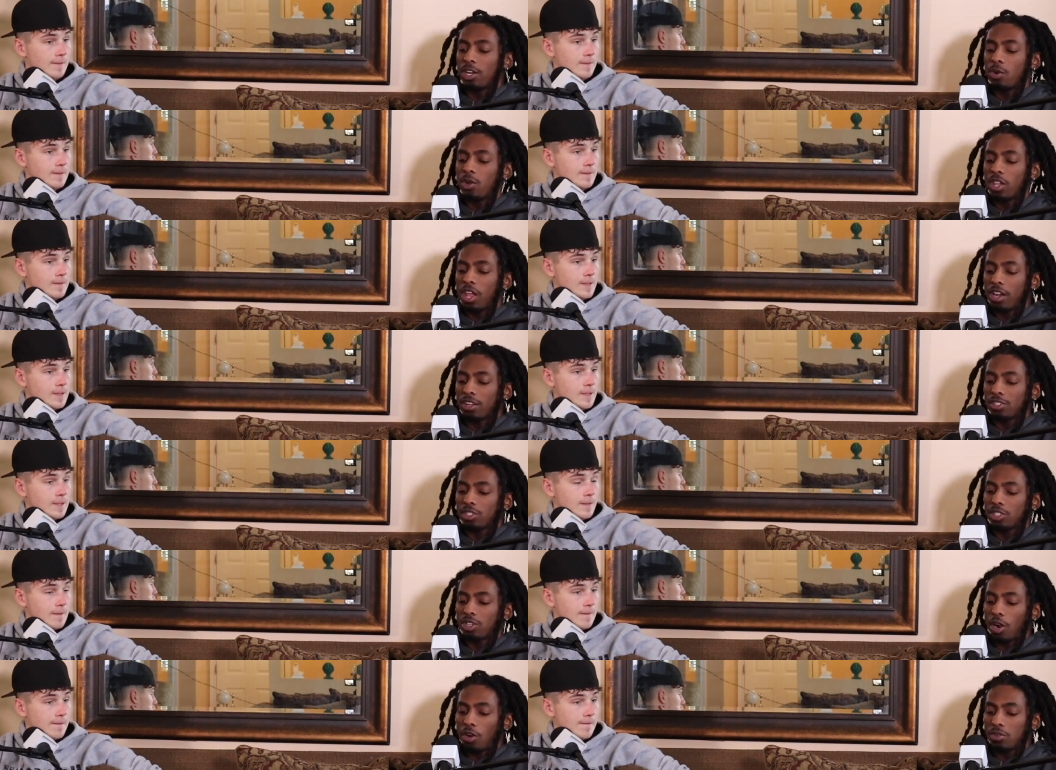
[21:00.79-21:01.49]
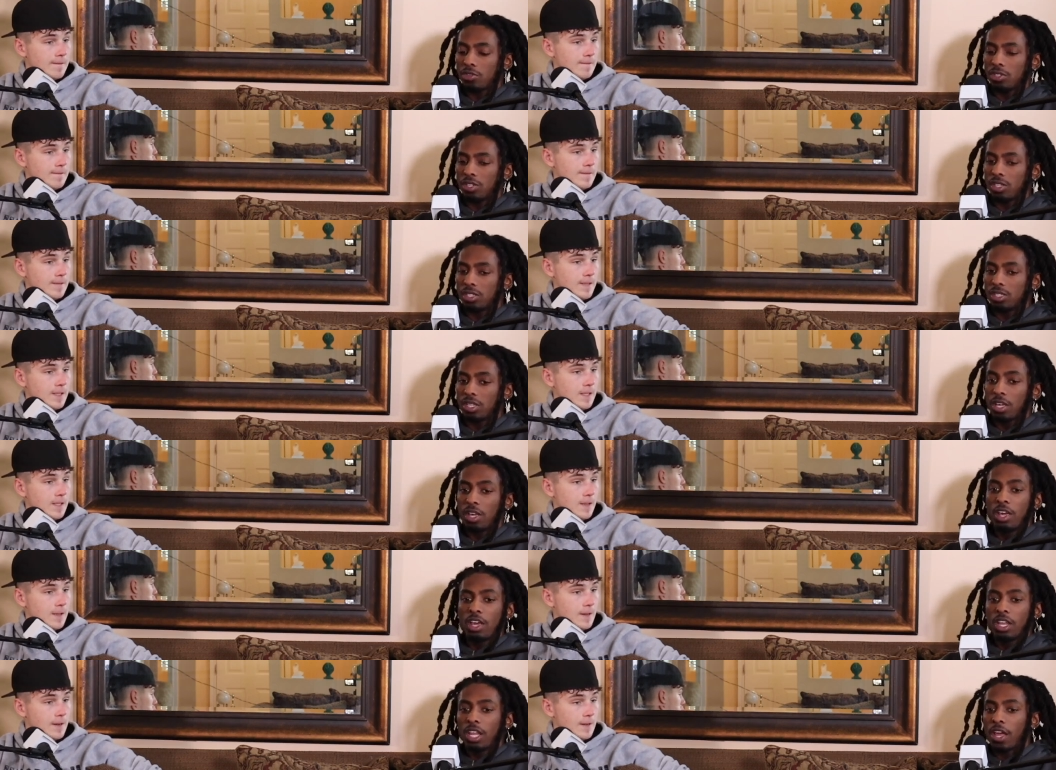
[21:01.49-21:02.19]
Speaker 1: I know a lot of star seeds.
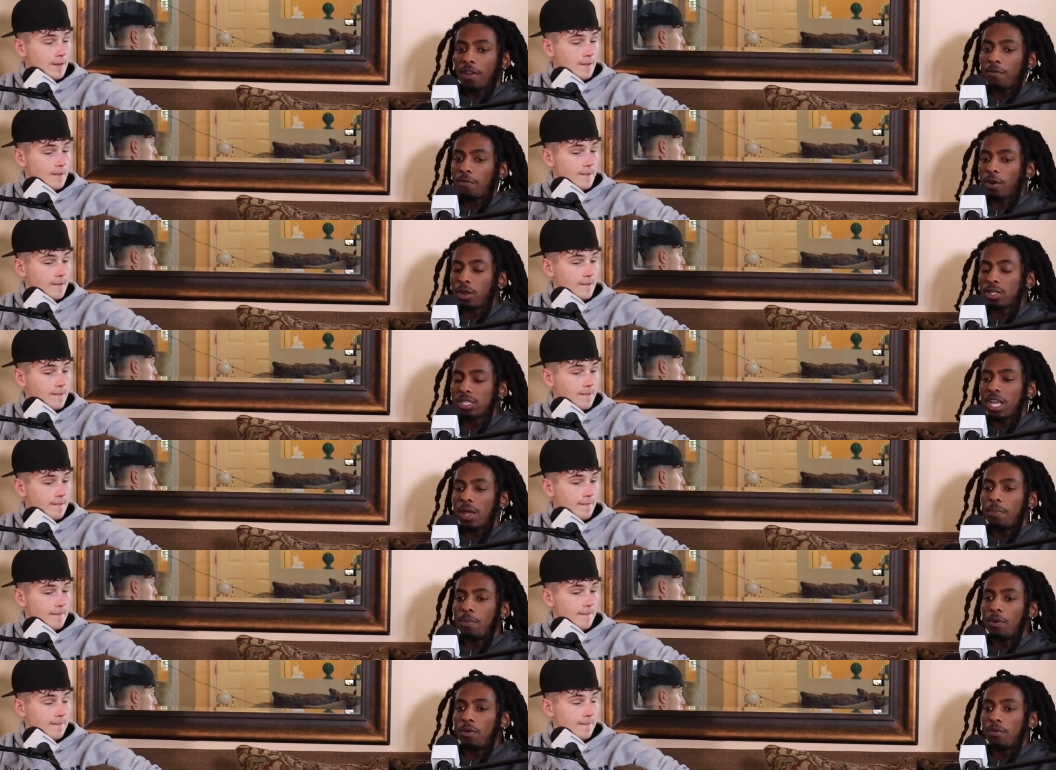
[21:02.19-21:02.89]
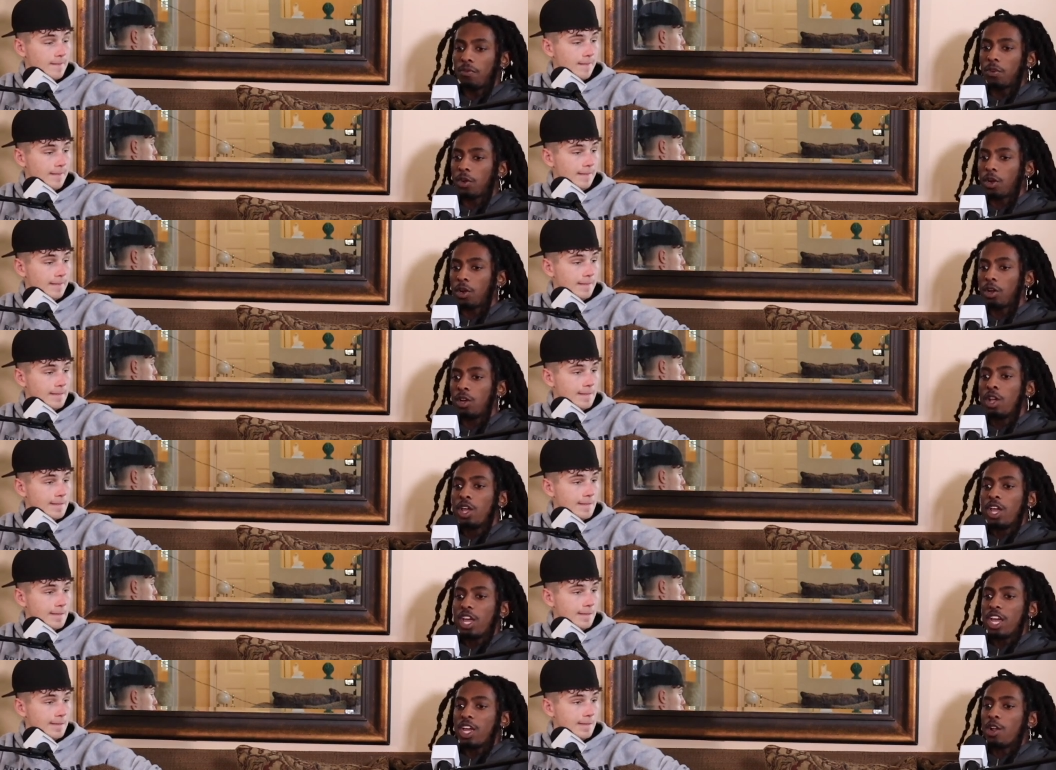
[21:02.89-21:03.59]
Like for example, if you're
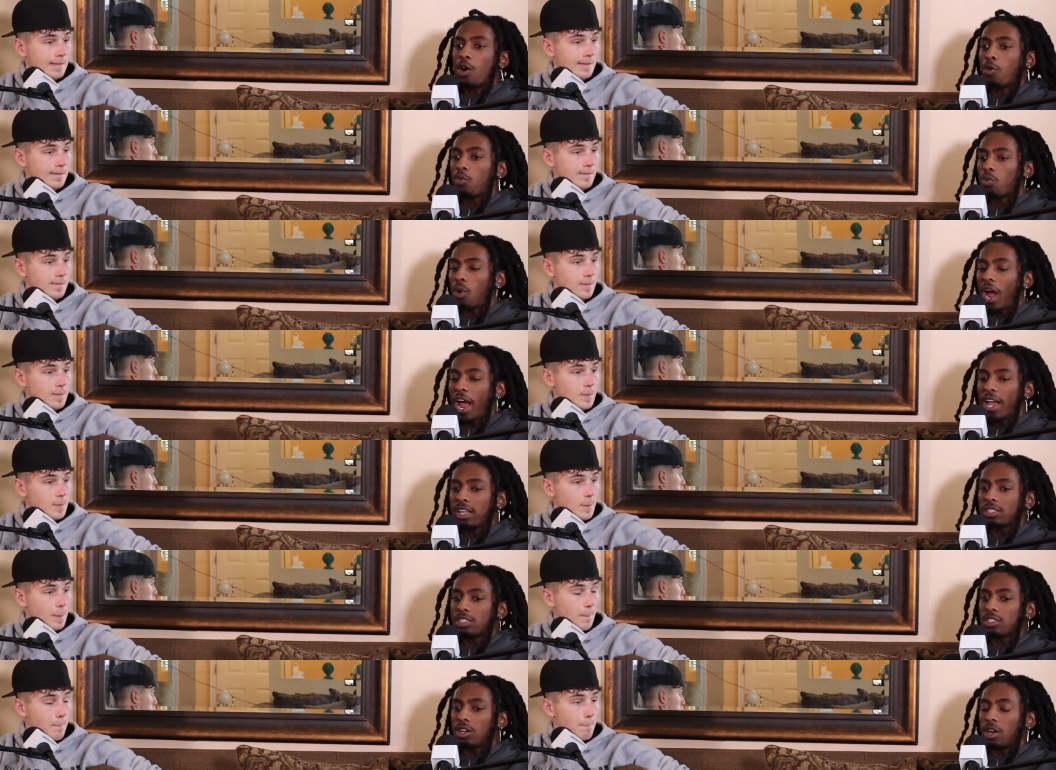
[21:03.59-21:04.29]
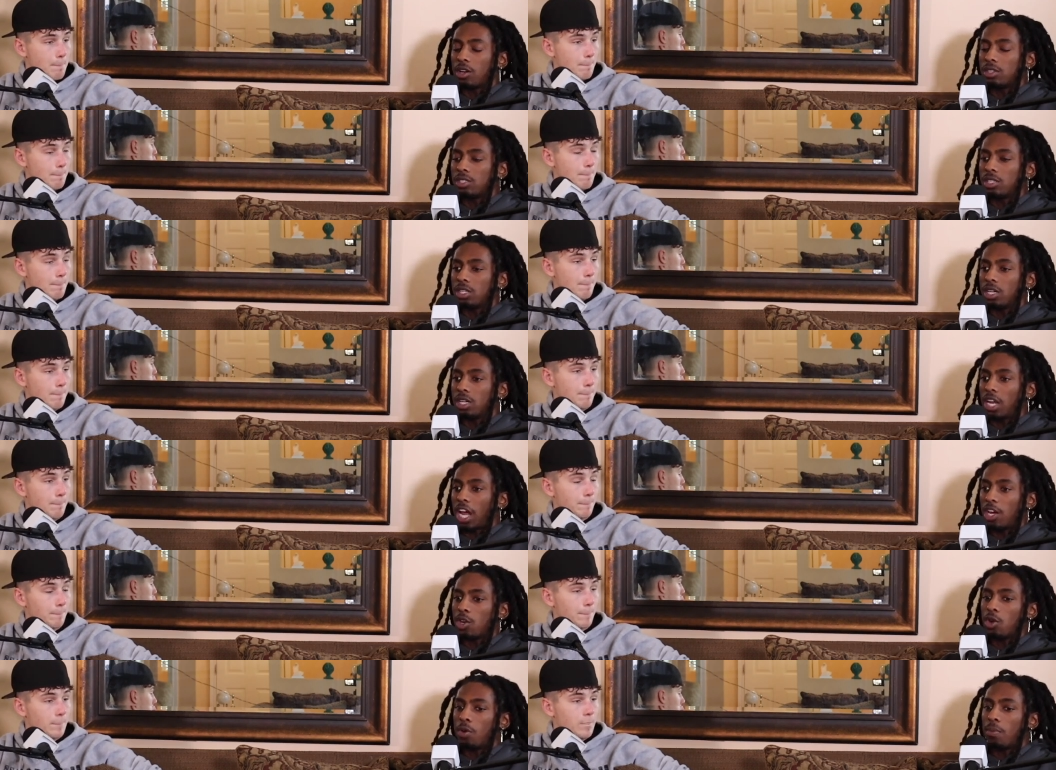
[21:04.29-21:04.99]
an Orion star
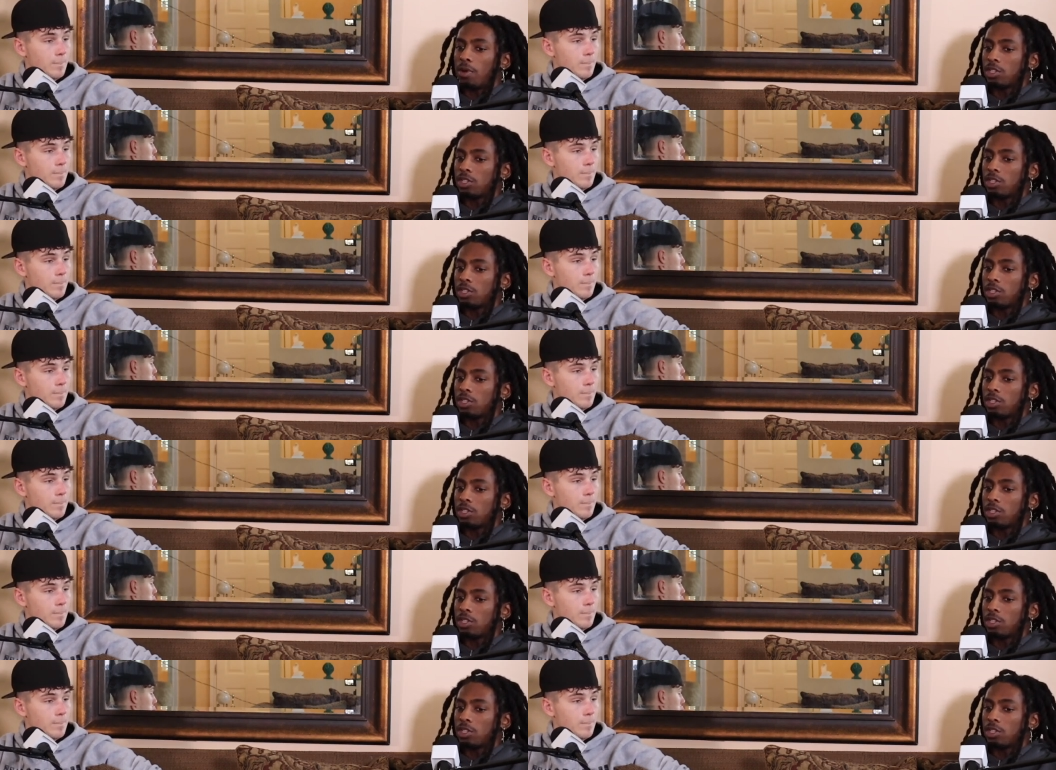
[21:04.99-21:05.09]
seed, I know a